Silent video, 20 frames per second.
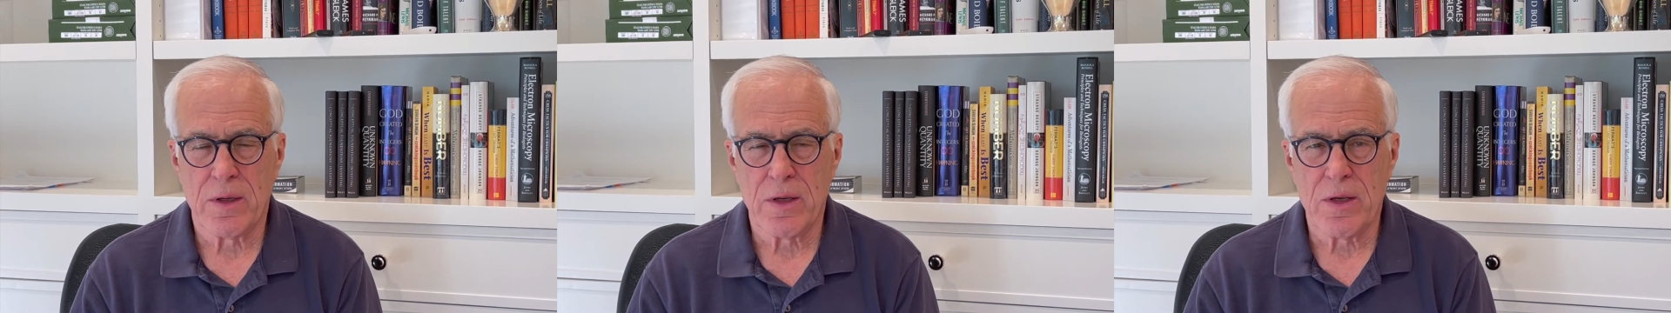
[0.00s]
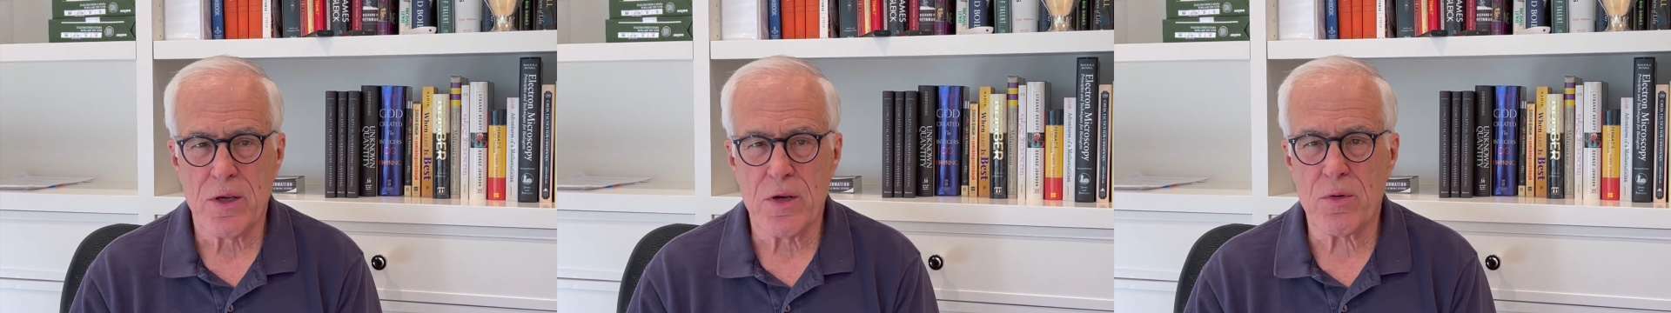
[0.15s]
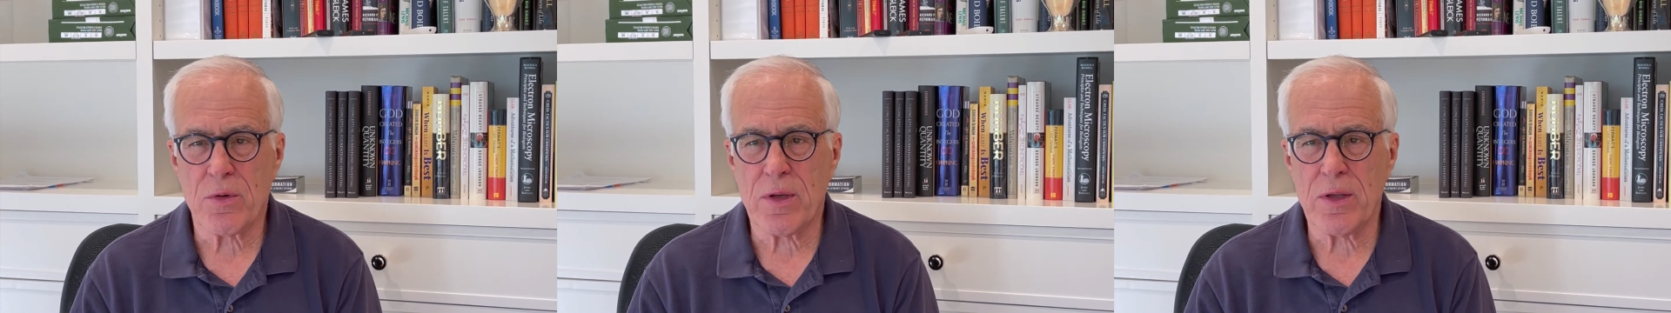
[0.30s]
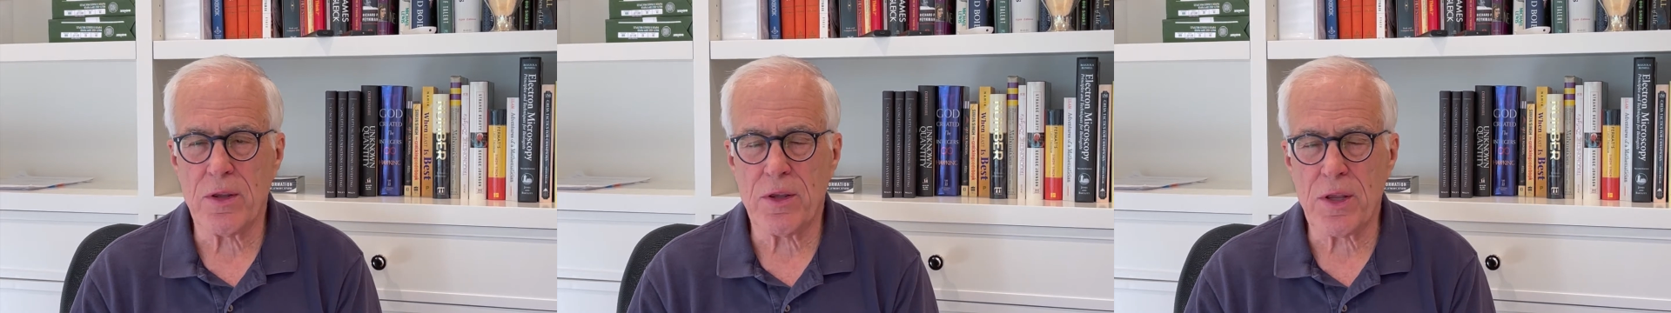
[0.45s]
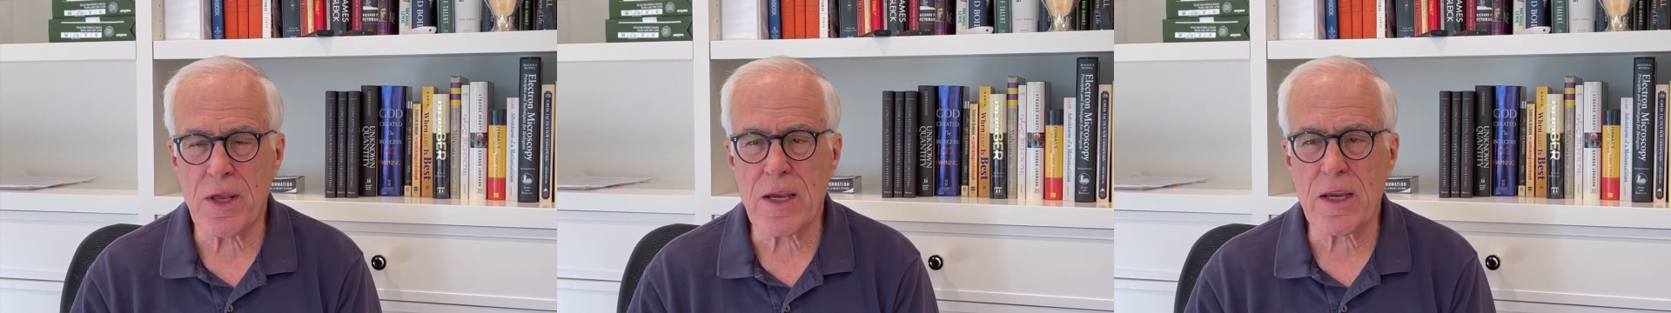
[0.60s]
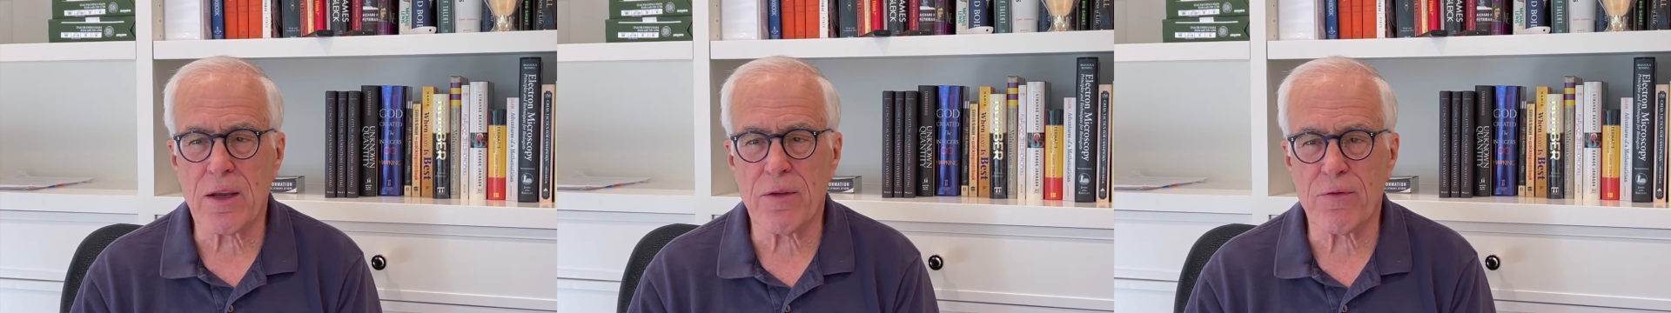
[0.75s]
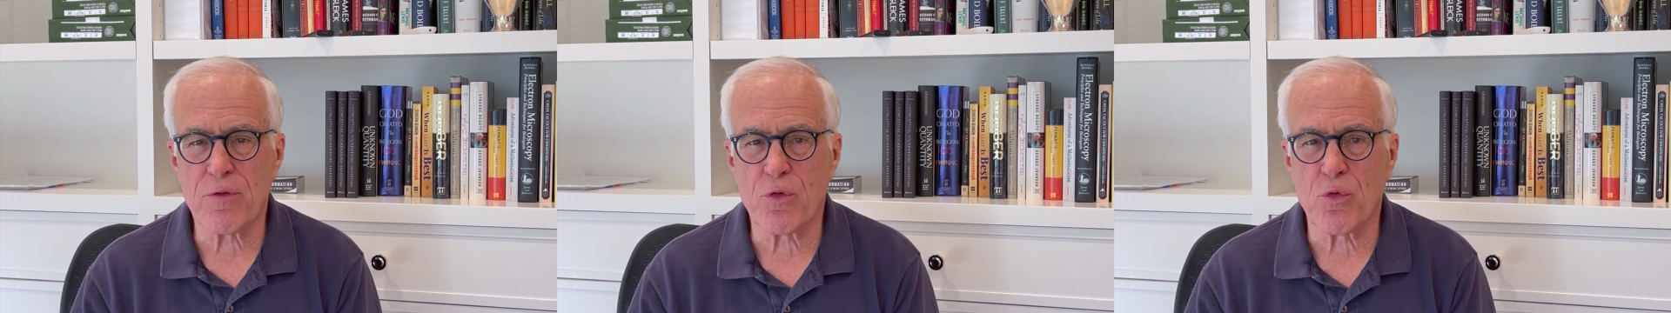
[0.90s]
You can think
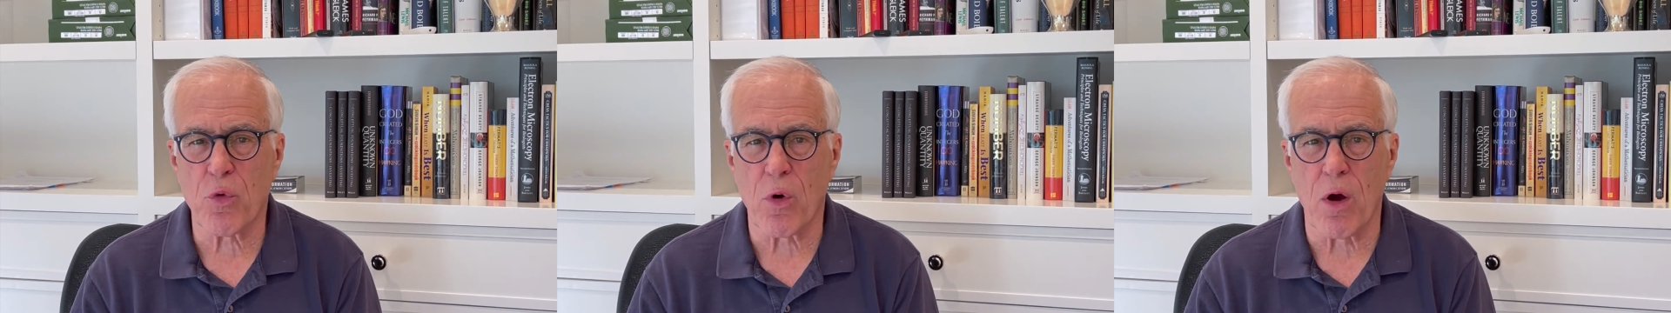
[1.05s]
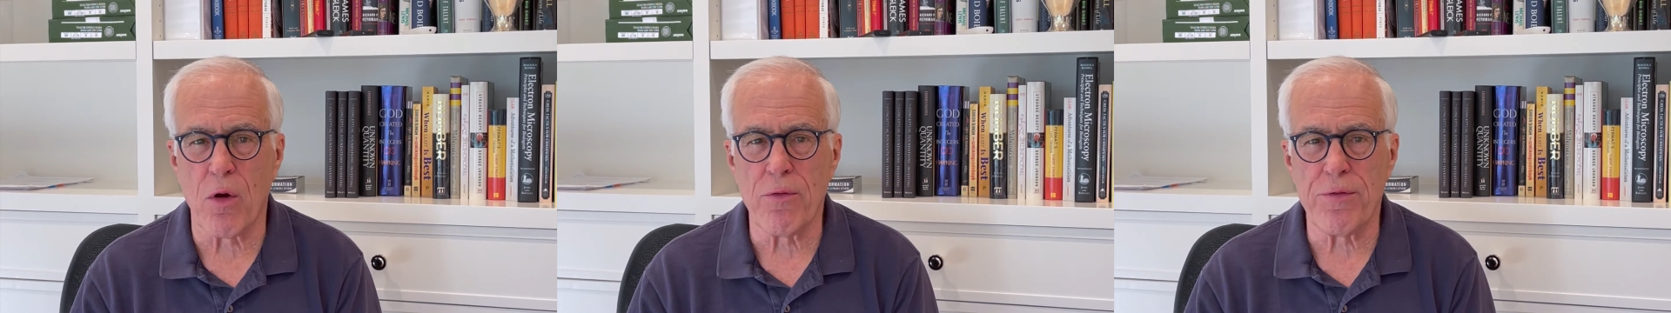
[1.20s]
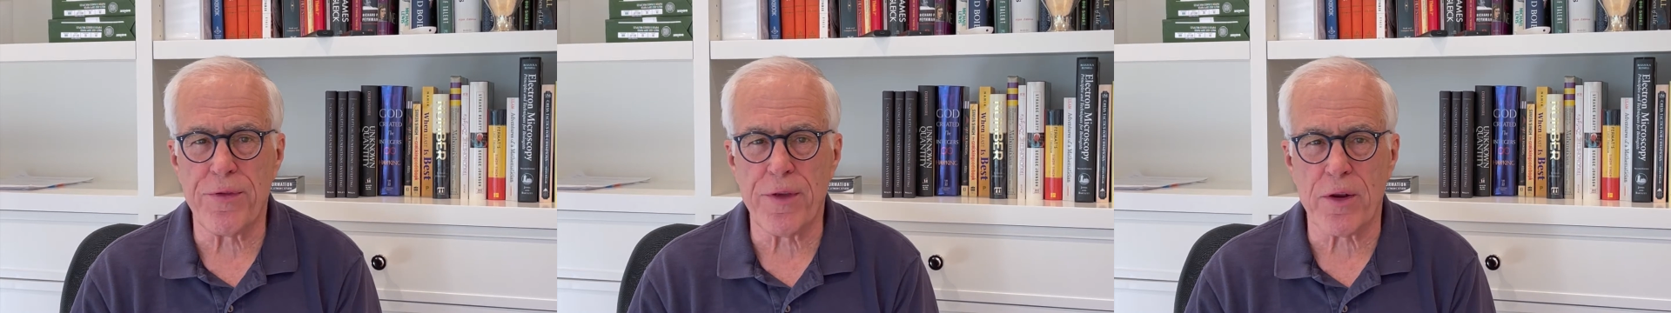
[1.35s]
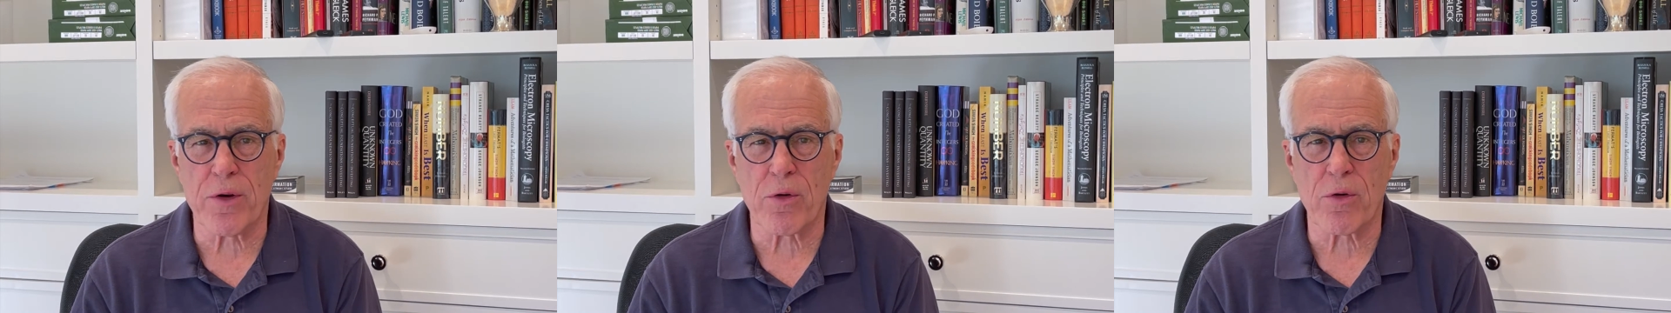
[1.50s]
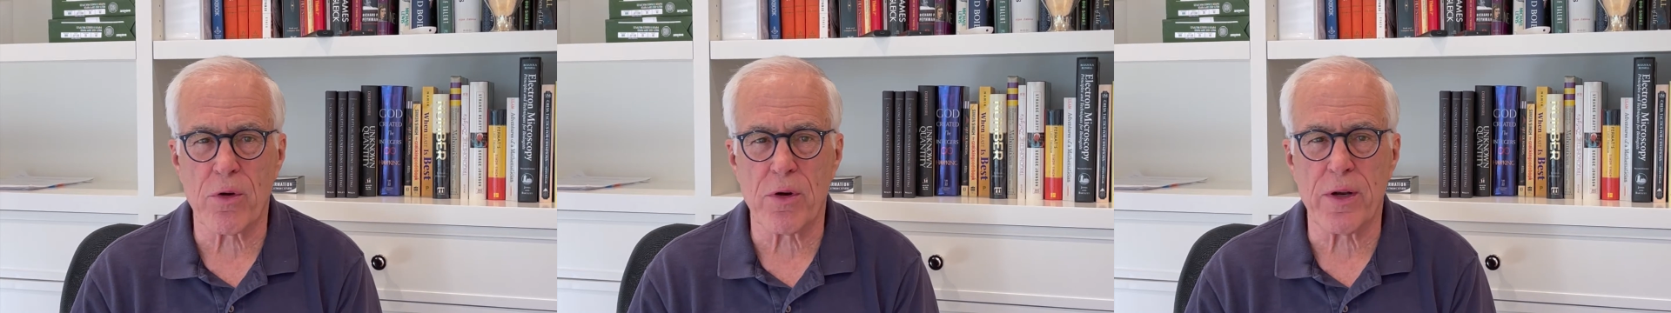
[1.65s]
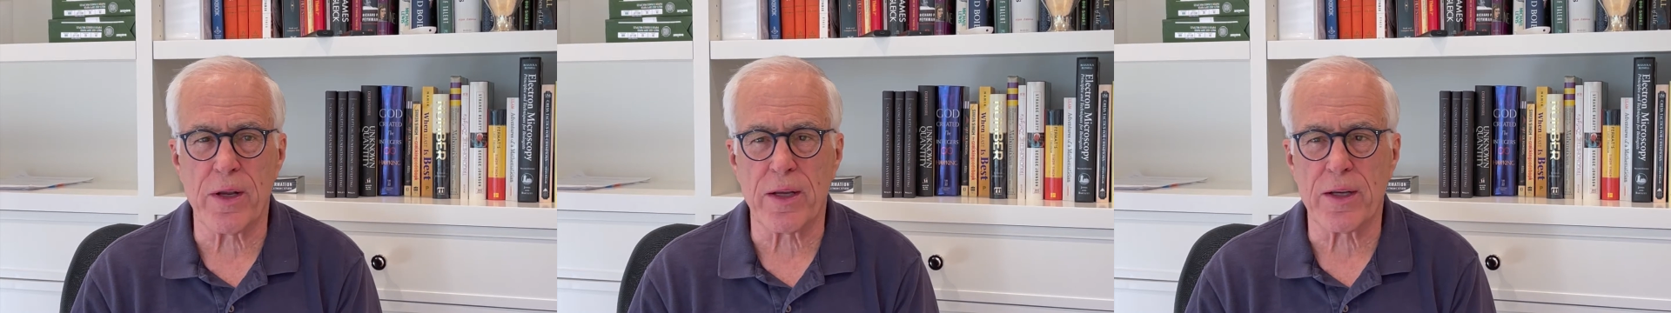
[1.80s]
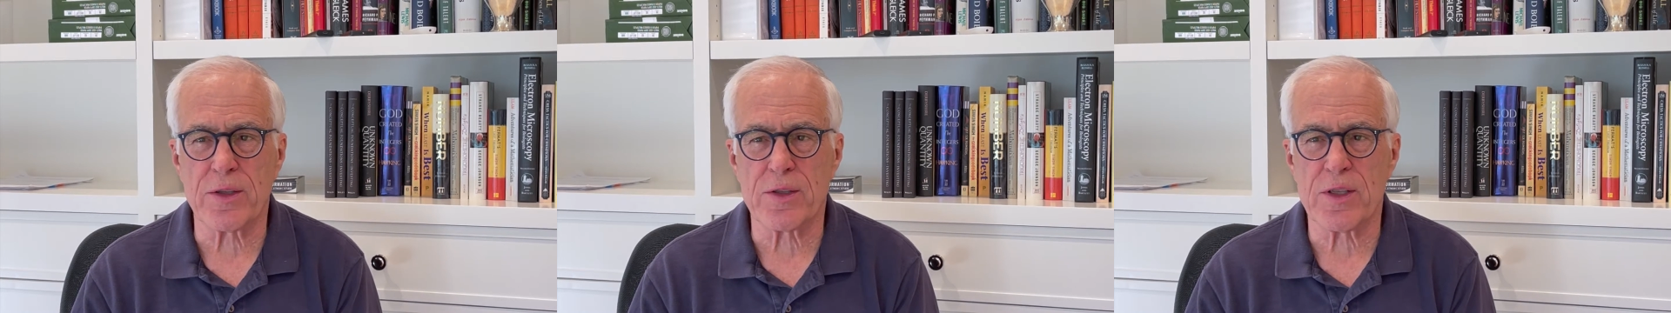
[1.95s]
of growth in
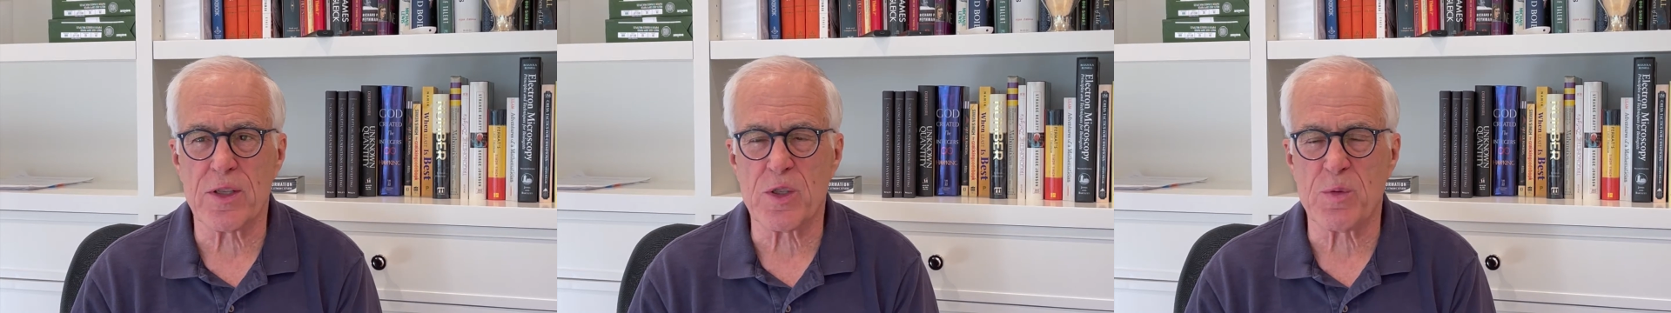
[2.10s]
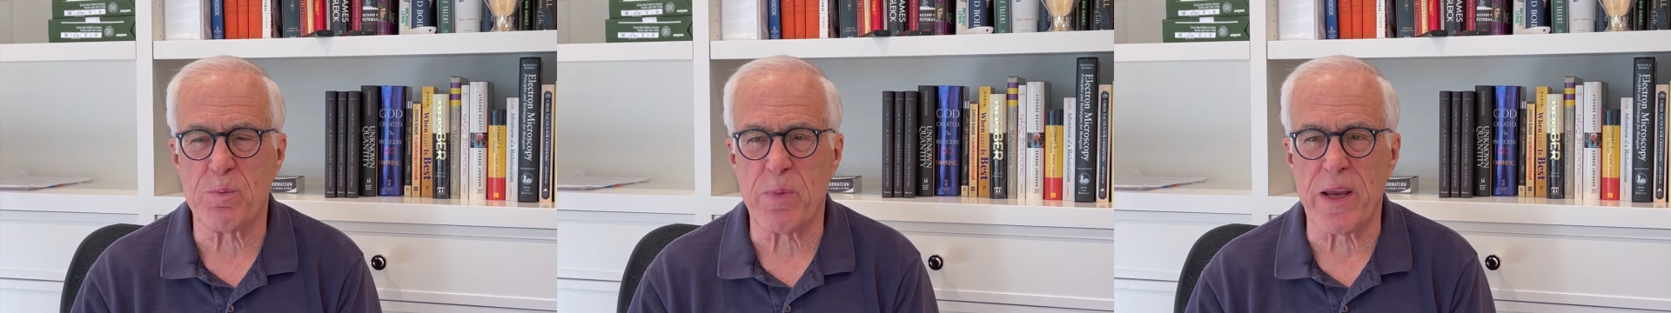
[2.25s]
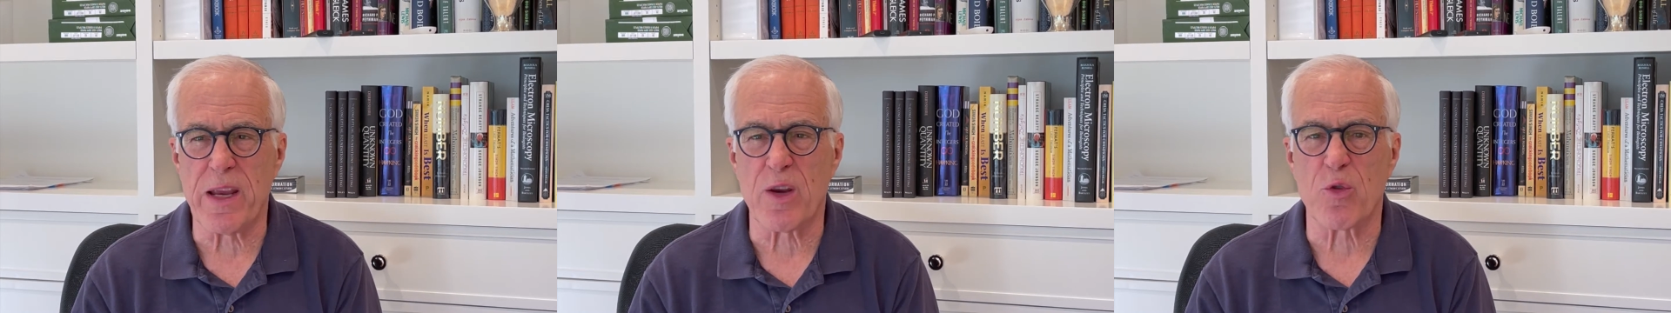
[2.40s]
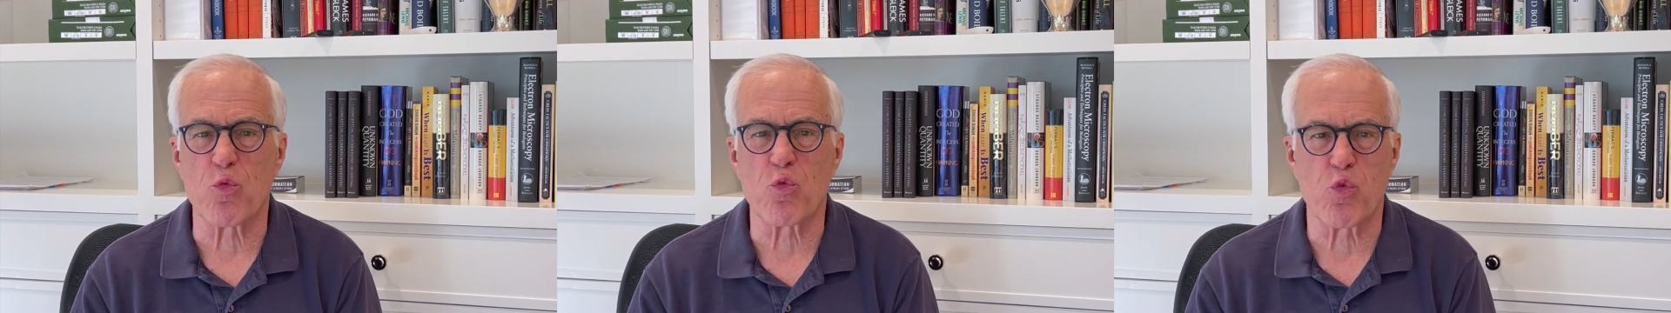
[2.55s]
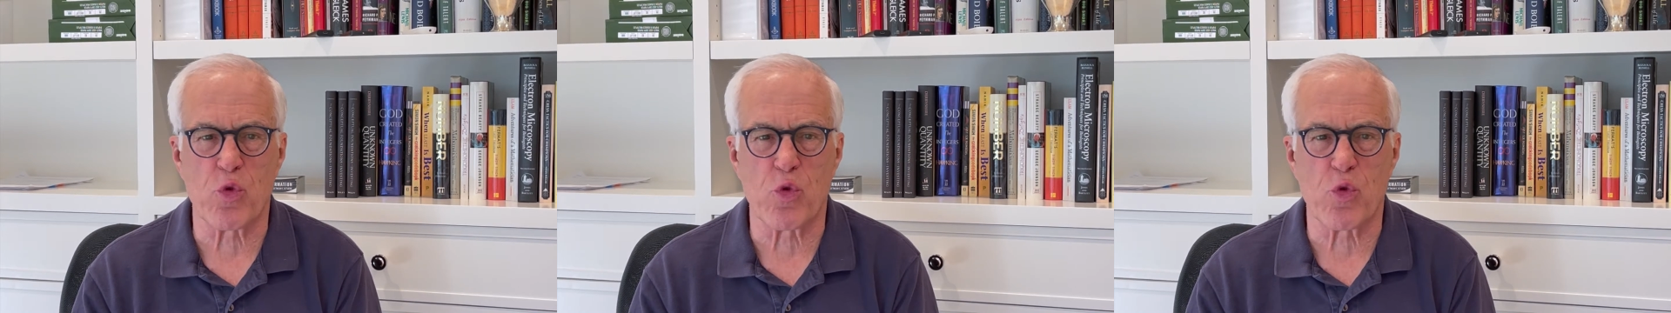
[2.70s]
earnings as being